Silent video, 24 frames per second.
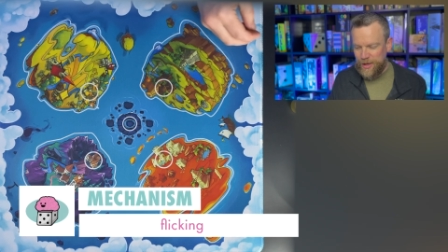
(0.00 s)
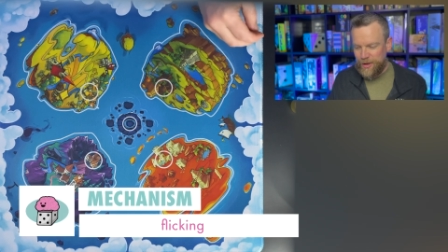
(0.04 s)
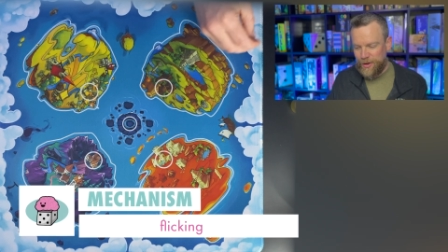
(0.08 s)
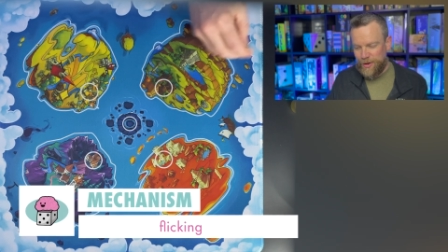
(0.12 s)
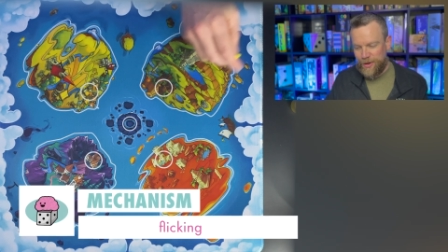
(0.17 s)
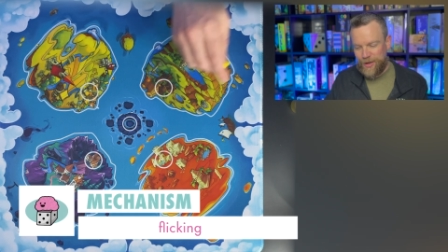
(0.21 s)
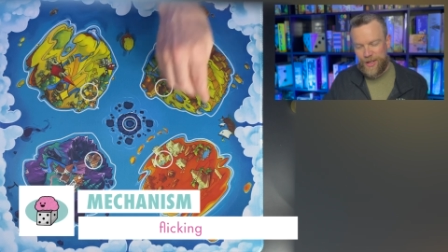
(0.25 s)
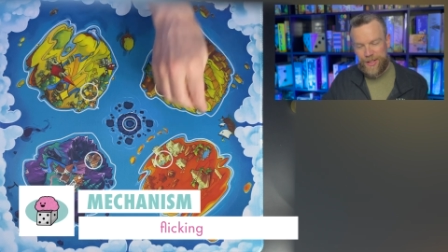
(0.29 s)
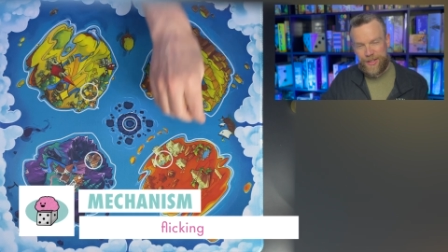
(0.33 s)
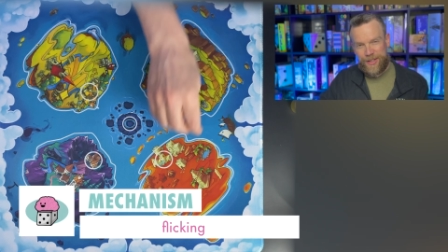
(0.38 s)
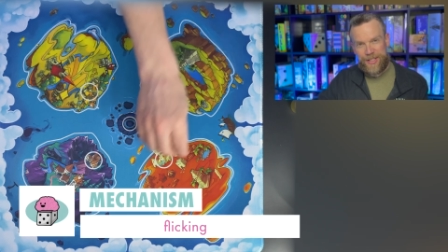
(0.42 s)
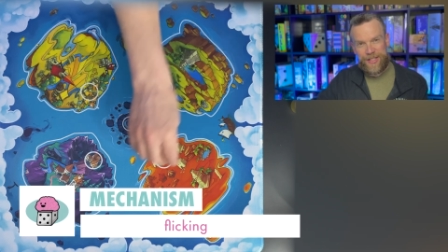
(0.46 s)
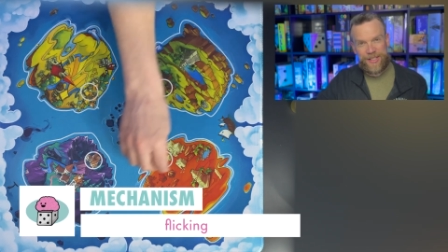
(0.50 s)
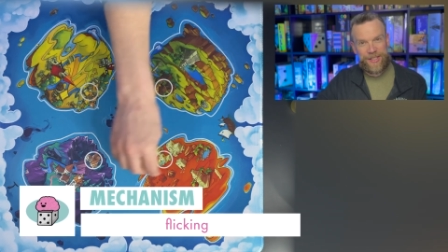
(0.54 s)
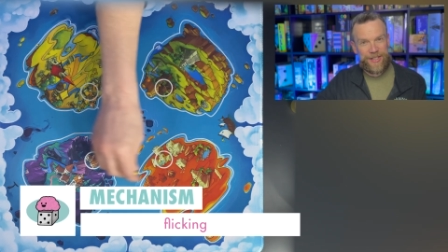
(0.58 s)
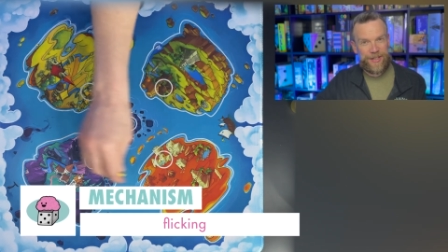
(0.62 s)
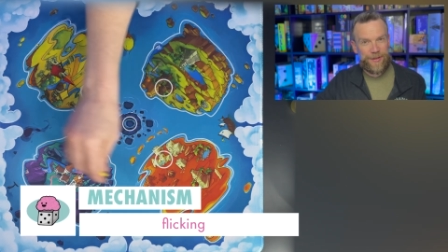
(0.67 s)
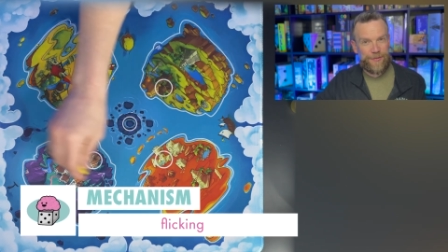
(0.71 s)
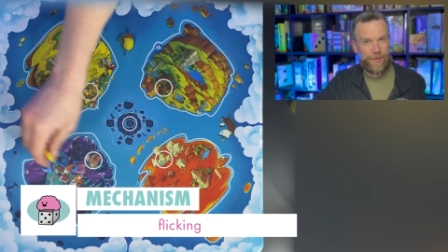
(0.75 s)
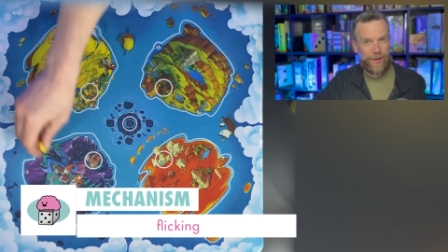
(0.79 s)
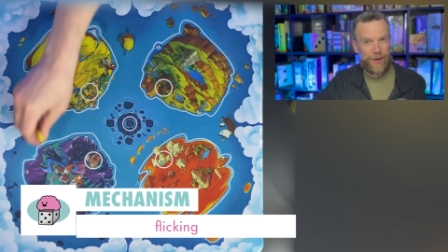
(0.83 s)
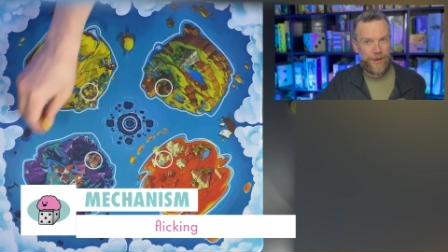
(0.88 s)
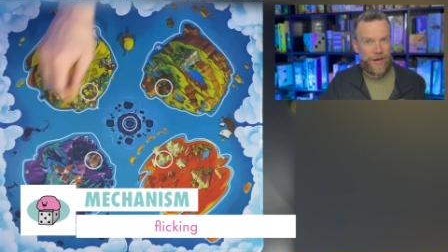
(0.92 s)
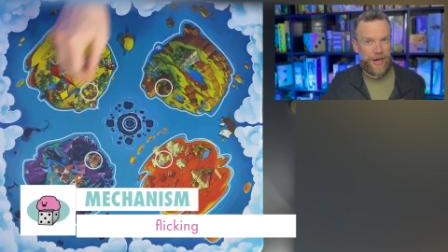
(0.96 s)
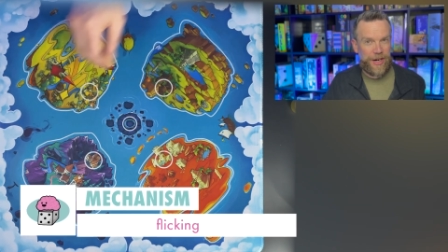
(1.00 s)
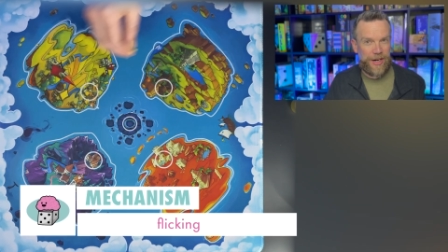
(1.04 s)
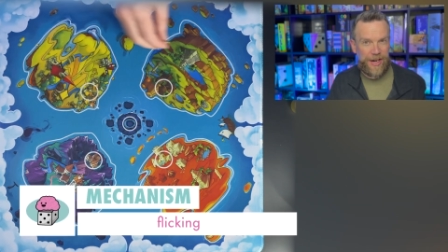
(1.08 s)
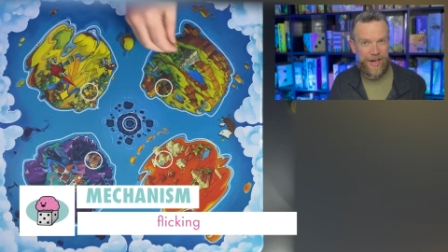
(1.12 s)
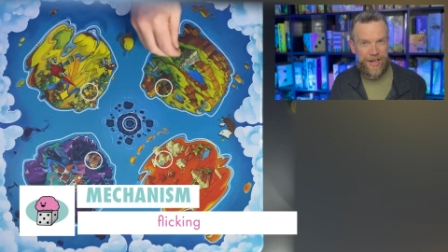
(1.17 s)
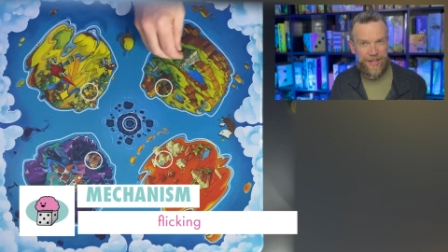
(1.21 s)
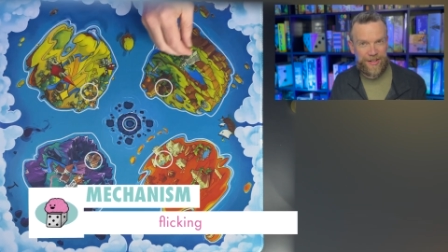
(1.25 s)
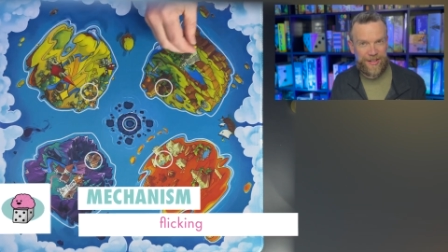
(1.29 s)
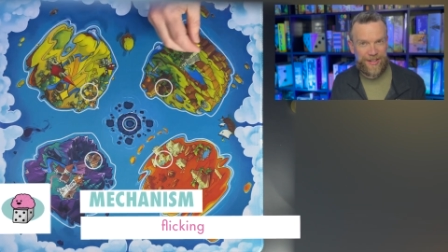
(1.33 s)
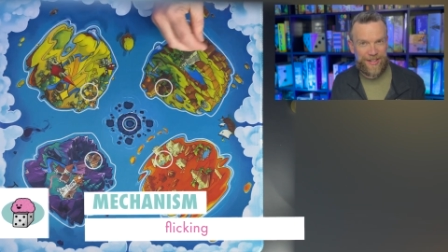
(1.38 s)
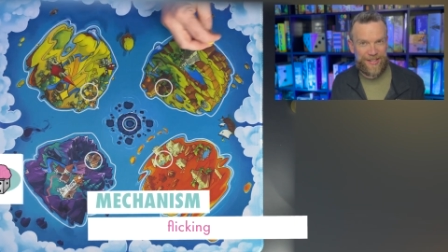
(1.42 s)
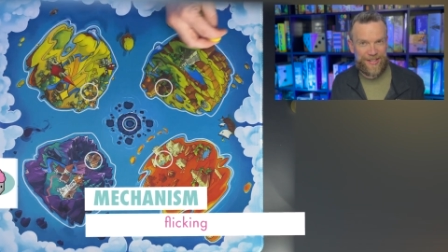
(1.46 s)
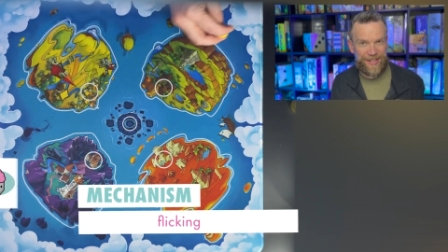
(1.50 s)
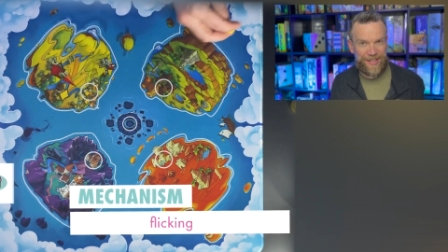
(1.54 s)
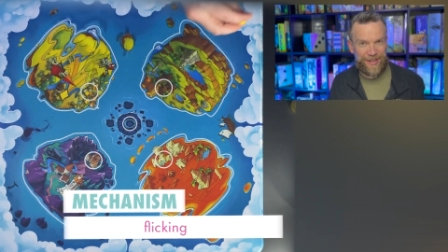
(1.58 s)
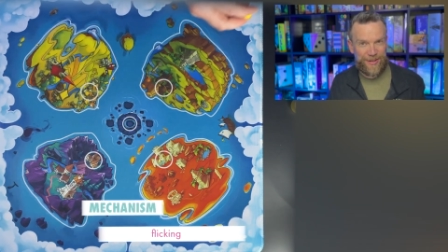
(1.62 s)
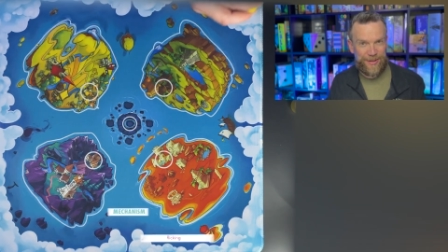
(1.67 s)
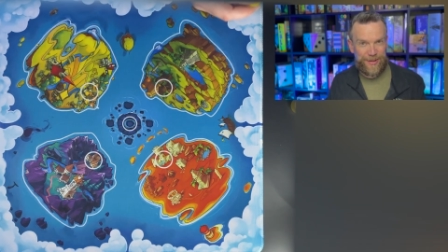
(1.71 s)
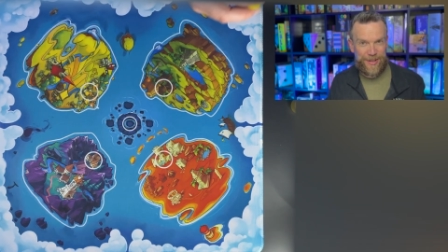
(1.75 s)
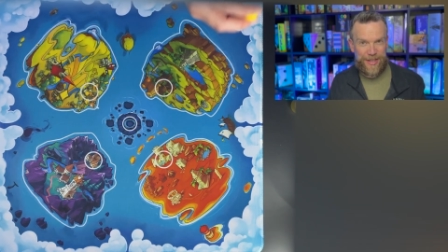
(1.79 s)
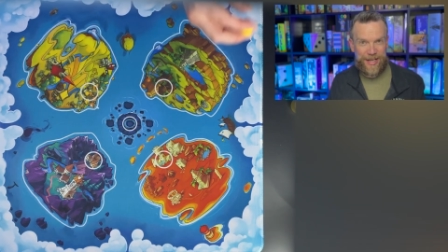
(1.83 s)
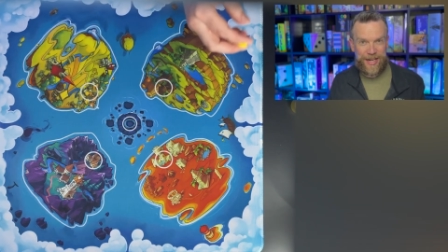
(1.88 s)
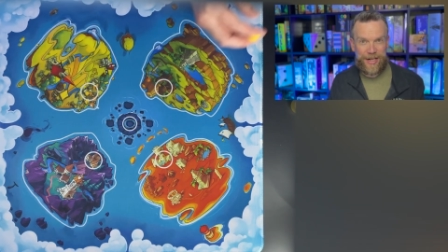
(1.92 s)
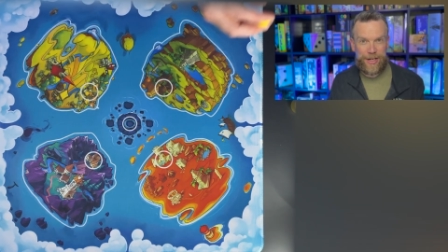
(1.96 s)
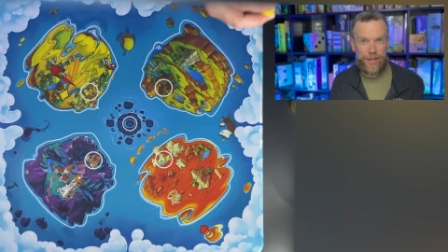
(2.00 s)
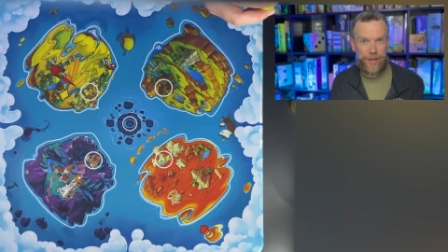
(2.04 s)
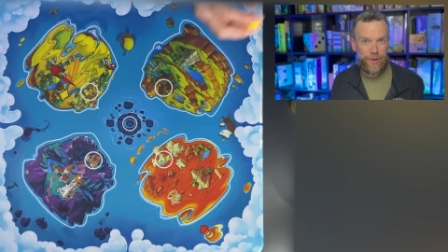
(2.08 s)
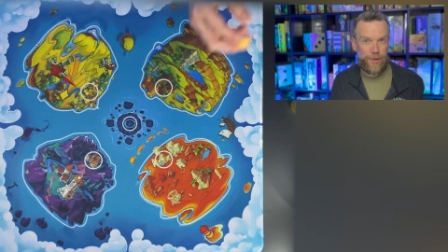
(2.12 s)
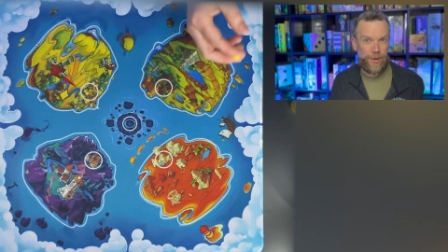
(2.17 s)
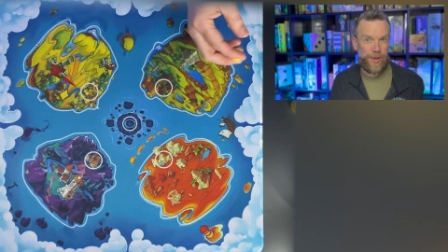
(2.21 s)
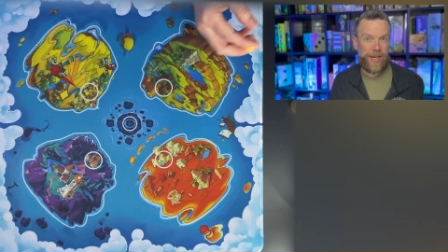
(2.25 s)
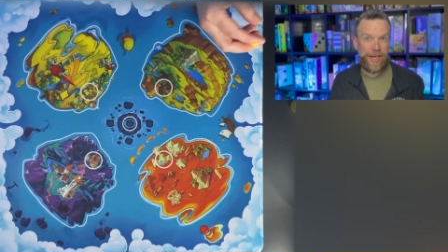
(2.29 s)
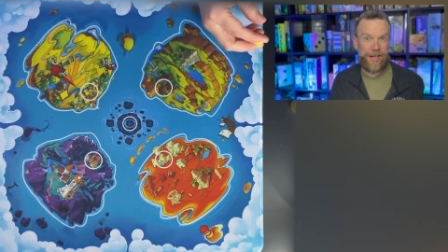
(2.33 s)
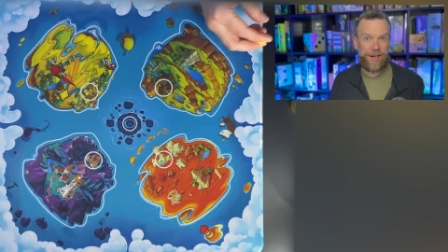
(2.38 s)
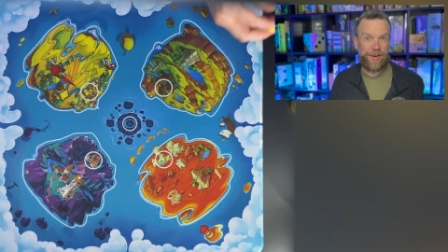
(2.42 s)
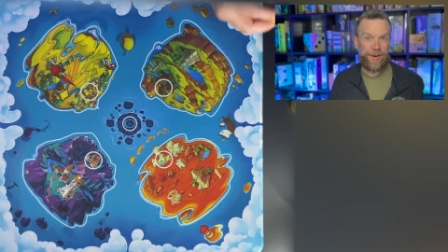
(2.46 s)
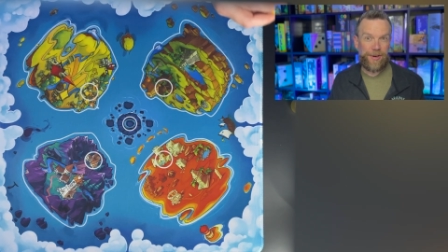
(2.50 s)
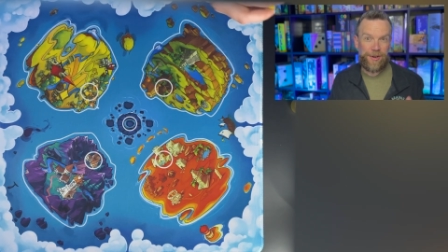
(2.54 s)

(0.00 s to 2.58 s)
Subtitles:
on these different islands so that you can